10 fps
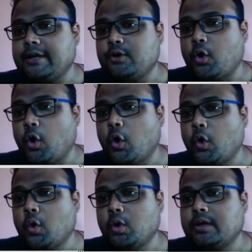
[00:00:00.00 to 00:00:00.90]

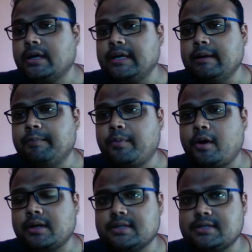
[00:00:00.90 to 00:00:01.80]
hold the
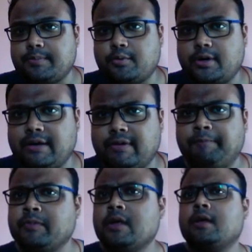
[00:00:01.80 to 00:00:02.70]
important support level.
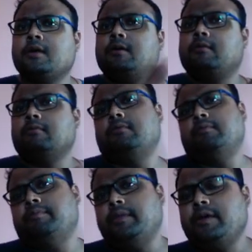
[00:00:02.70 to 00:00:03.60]

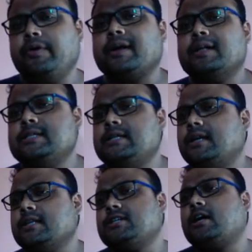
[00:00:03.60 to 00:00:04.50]
If we consider
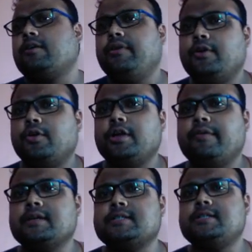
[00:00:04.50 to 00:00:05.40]
the chart of Euro
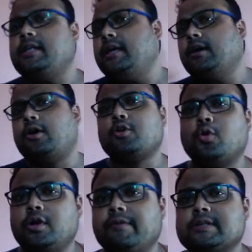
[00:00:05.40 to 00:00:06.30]
USD or
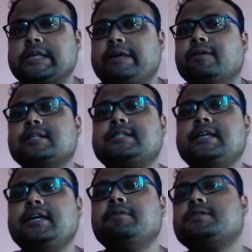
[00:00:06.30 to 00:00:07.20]
Gold USD, you will
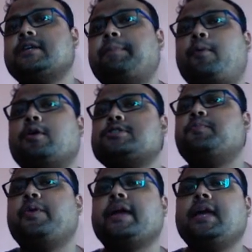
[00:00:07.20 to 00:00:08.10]
see supports
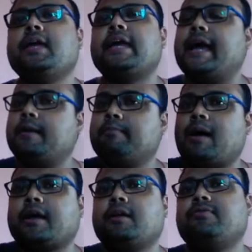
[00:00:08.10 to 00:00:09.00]
breaking and
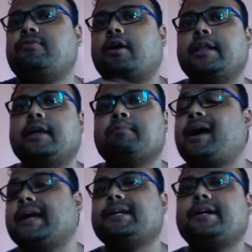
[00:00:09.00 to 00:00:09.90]
market falling,
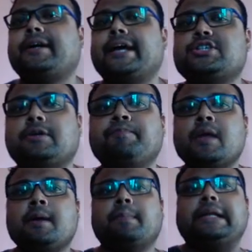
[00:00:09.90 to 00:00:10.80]
market crashing.
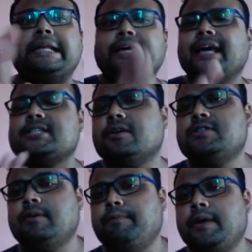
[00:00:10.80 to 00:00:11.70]
But in case of
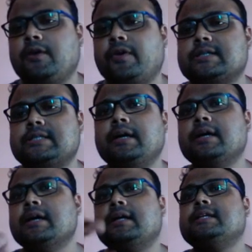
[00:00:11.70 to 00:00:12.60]
GBPUSD,
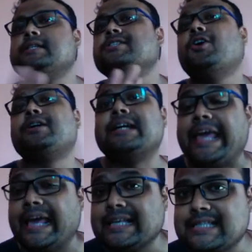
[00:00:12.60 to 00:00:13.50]
this is not the
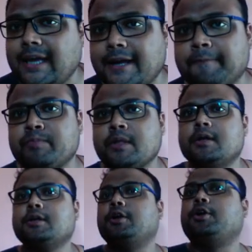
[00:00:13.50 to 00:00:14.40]
case here.
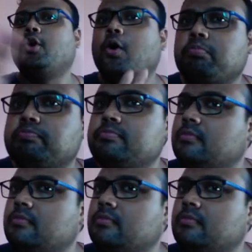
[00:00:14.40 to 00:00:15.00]
Though